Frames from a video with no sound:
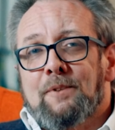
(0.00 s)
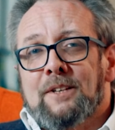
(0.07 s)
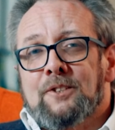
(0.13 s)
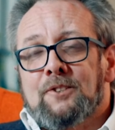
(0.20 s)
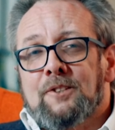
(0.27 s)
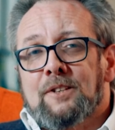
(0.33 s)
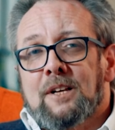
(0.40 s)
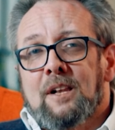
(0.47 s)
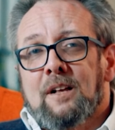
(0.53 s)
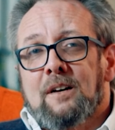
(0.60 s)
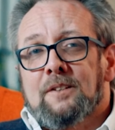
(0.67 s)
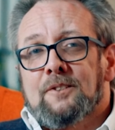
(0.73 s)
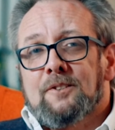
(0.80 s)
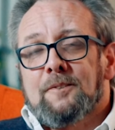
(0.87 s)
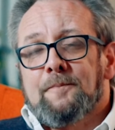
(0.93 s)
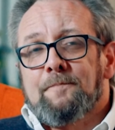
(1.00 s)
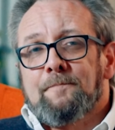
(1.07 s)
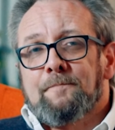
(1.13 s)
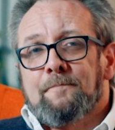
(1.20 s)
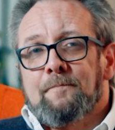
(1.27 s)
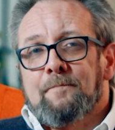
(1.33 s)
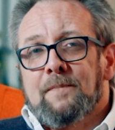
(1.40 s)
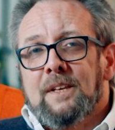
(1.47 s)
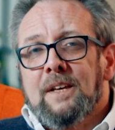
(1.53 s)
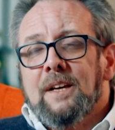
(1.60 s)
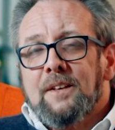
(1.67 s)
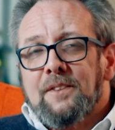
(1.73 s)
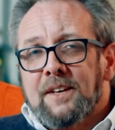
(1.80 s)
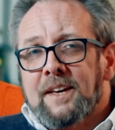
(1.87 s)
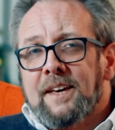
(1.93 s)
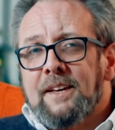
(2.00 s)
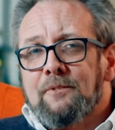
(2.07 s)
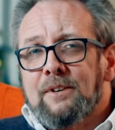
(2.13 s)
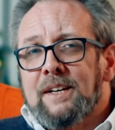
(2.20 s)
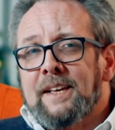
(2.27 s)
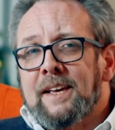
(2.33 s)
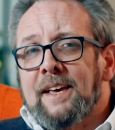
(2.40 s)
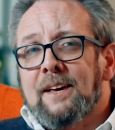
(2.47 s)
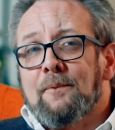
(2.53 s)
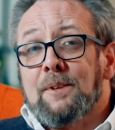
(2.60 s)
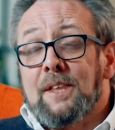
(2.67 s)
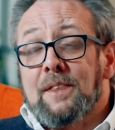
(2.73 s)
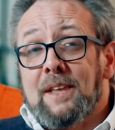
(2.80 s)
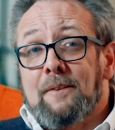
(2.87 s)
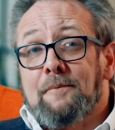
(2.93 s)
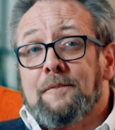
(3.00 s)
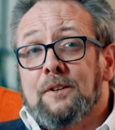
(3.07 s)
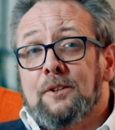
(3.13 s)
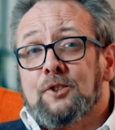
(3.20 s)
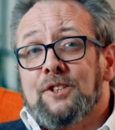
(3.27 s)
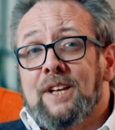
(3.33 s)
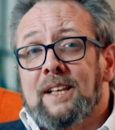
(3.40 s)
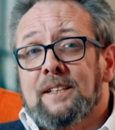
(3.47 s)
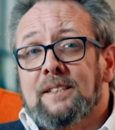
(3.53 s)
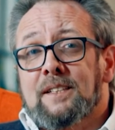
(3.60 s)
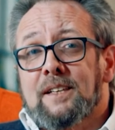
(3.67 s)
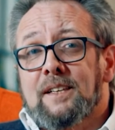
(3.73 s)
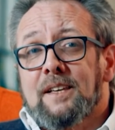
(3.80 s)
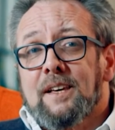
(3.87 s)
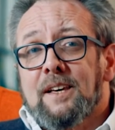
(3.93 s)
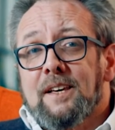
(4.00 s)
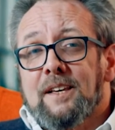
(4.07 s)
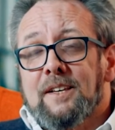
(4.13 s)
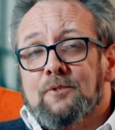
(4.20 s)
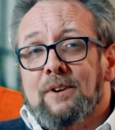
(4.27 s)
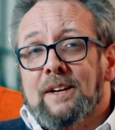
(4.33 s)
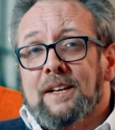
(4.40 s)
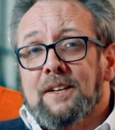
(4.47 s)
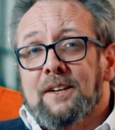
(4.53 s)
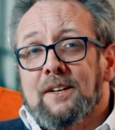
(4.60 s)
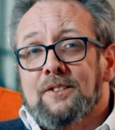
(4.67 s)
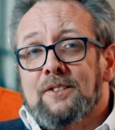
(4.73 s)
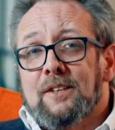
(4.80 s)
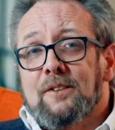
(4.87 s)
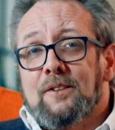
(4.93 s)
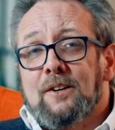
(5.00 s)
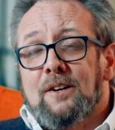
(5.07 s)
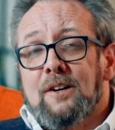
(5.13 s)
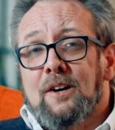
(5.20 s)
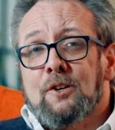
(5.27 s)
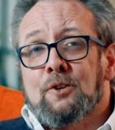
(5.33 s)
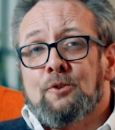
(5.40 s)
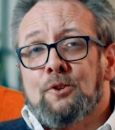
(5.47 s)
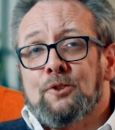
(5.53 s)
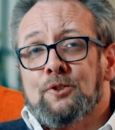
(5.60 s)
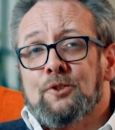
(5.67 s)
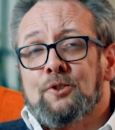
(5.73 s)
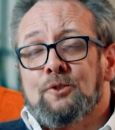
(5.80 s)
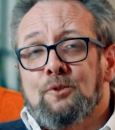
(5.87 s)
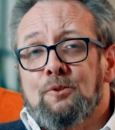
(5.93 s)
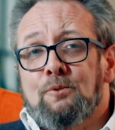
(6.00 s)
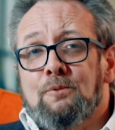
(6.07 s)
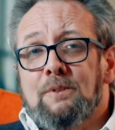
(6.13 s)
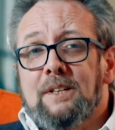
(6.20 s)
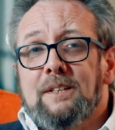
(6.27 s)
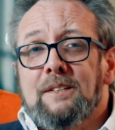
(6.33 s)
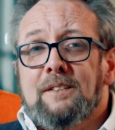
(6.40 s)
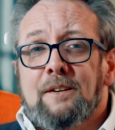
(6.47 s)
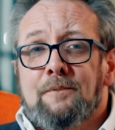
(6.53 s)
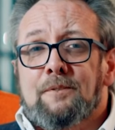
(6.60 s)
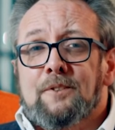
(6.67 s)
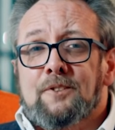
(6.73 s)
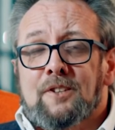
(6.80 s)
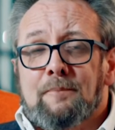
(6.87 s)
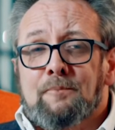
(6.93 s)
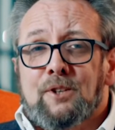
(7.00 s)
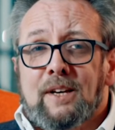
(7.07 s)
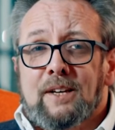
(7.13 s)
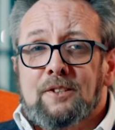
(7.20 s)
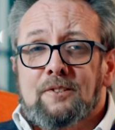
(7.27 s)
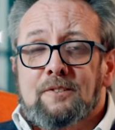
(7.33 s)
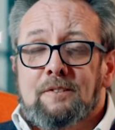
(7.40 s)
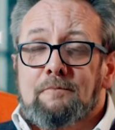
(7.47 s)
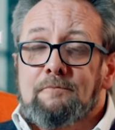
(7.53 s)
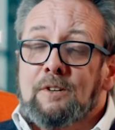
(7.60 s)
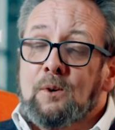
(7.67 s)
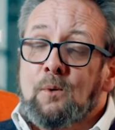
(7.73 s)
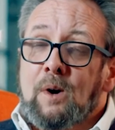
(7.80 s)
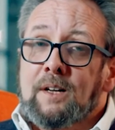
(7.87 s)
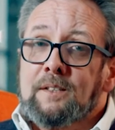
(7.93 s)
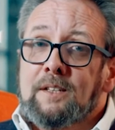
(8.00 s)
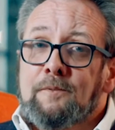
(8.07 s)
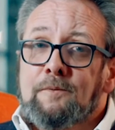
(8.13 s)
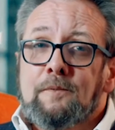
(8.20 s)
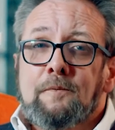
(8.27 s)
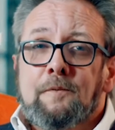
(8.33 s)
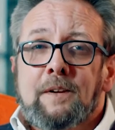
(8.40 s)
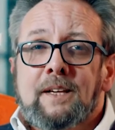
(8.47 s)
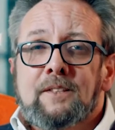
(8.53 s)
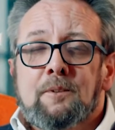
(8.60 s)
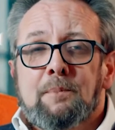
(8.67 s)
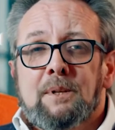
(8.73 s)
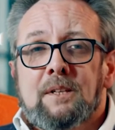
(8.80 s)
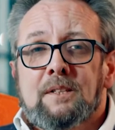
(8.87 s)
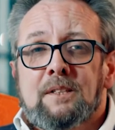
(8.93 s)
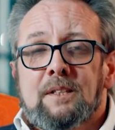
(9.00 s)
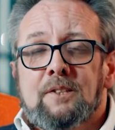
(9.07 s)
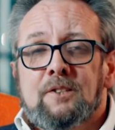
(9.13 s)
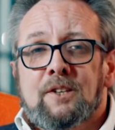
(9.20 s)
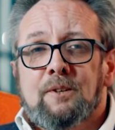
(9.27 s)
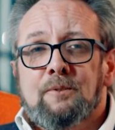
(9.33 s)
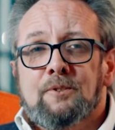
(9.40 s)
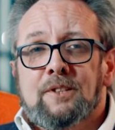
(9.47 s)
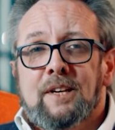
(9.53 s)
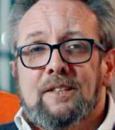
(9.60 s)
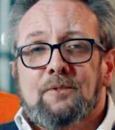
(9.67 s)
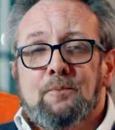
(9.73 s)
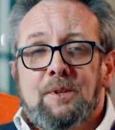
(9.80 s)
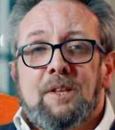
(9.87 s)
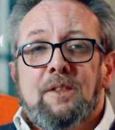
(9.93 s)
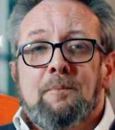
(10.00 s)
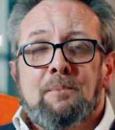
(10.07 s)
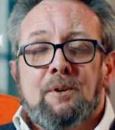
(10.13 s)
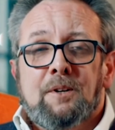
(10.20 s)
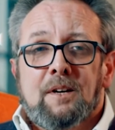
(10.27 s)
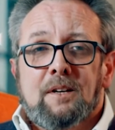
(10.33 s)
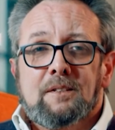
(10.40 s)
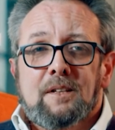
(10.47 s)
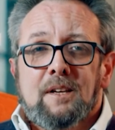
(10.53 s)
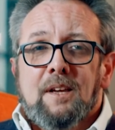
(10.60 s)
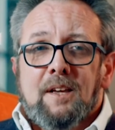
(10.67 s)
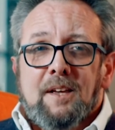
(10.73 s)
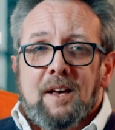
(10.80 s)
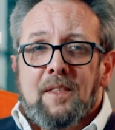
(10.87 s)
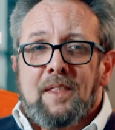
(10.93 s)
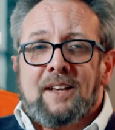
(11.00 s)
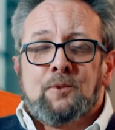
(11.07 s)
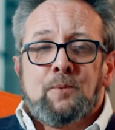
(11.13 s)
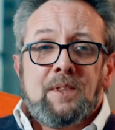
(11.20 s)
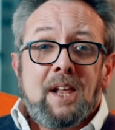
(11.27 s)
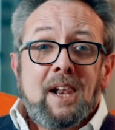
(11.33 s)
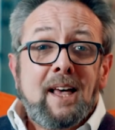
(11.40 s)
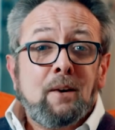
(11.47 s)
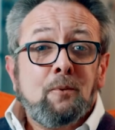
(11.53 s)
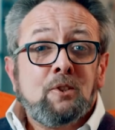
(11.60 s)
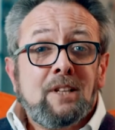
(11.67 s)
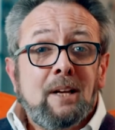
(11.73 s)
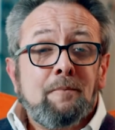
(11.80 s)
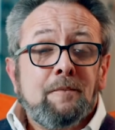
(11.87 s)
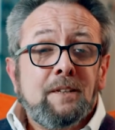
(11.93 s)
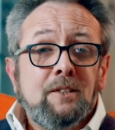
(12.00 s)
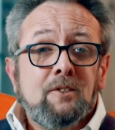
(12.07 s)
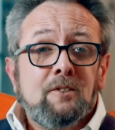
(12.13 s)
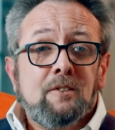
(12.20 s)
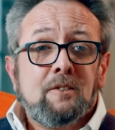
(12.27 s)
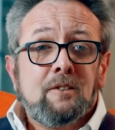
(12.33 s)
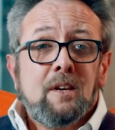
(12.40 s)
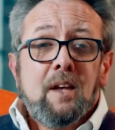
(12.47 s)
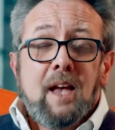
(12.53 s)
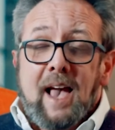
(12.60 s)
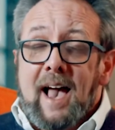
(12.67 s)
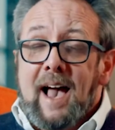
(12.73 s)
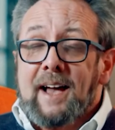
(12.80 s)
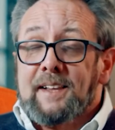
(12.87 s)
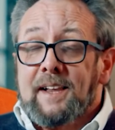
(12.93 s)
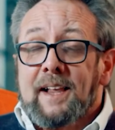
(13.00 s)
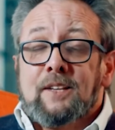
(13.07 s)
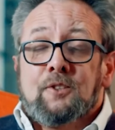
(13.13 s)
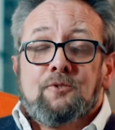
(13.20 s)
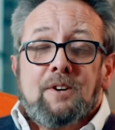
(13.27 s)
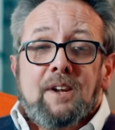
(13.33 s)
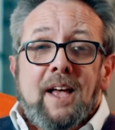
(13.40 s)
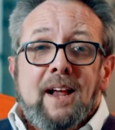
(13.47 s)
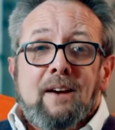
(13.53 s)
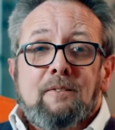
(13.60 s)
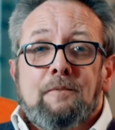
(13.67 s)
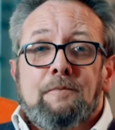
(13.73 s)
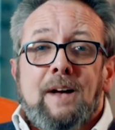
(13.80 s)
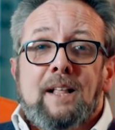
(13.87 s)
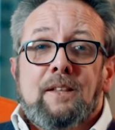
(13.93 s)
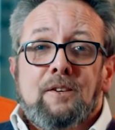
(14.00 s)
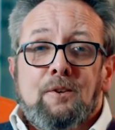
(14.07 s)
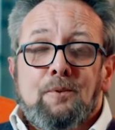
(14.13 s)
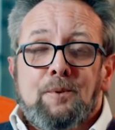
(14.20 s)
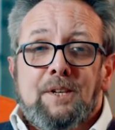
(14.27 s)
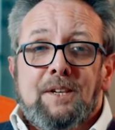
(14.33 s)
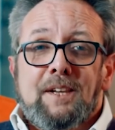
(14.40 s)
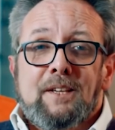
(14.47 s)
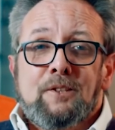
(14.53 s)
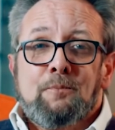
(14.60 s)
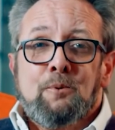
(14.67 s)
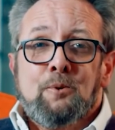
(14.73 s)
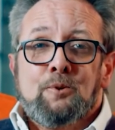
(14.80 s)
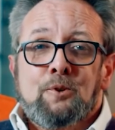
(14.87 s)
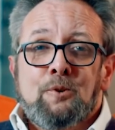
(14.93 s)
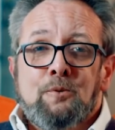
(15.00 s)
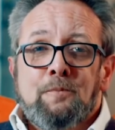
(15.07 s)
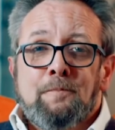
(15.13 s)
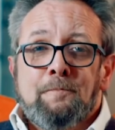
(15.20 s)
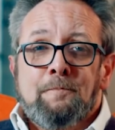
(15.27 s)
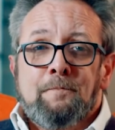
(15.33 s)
rest of the class. The key really here within that functionality is recognising that across the school, different subjects require different flexibility and skill sets within the product, and that's where the Language Lab features add an extra layer of value within NetSport School.